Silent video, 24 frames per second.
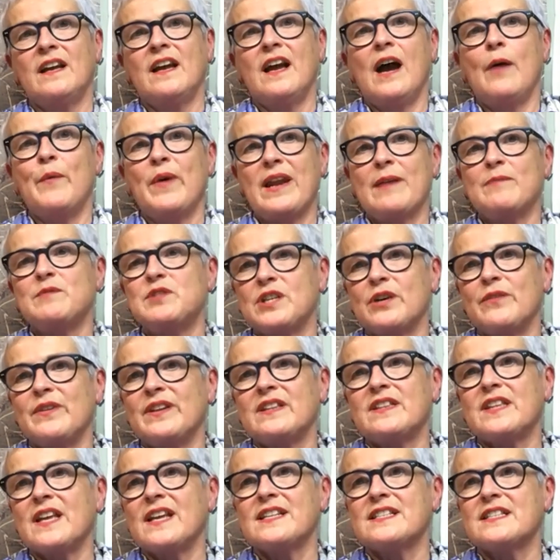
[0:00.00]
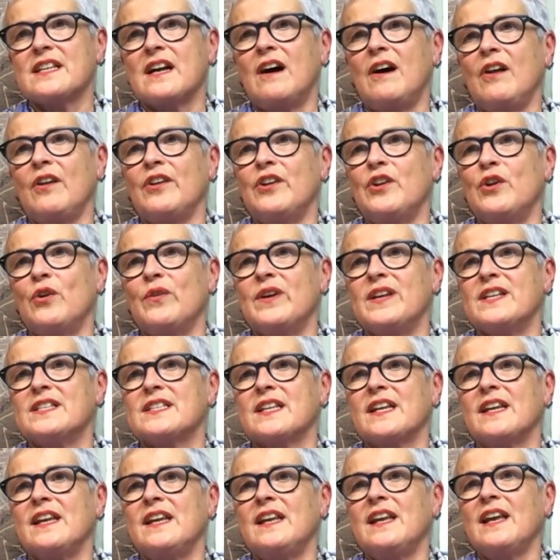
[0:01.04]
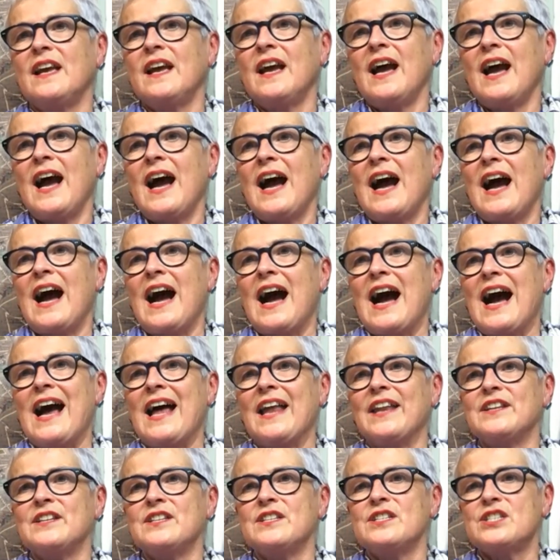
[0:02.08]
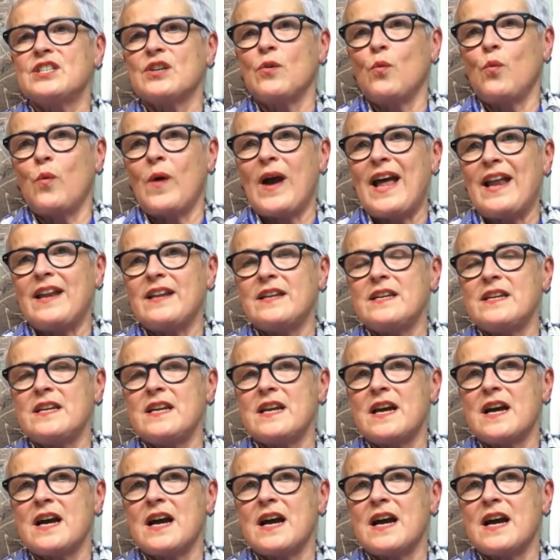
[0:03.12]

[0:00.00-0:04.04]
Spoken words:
and when I'm doing things that aren't noisy, and when